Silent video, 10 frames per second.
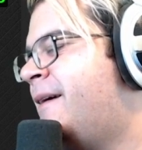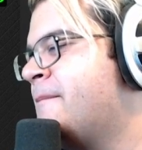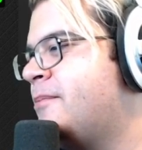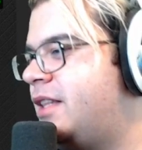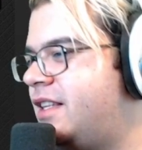
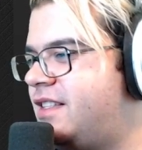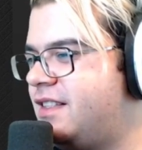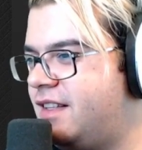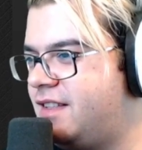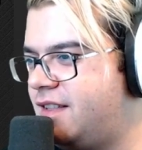But this
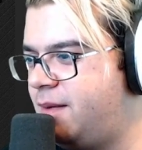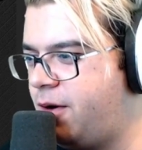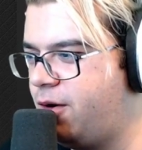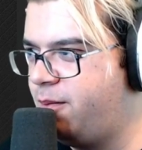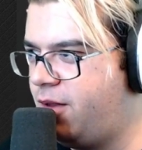is the
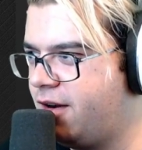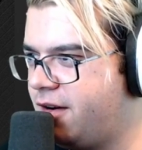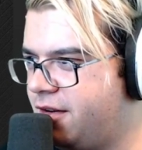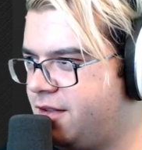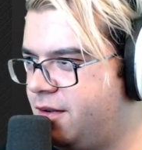power of
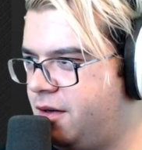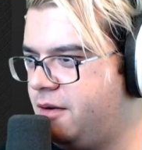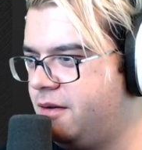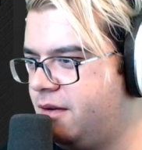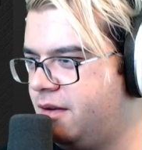blockers, you
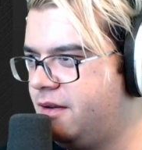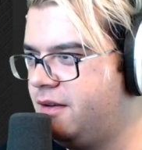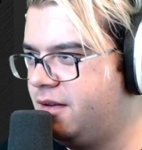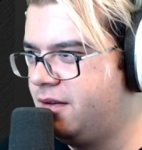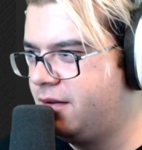know.
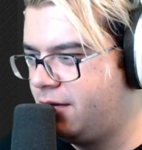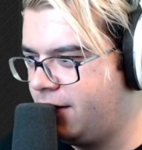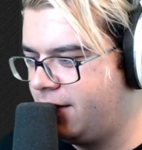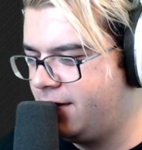That's it.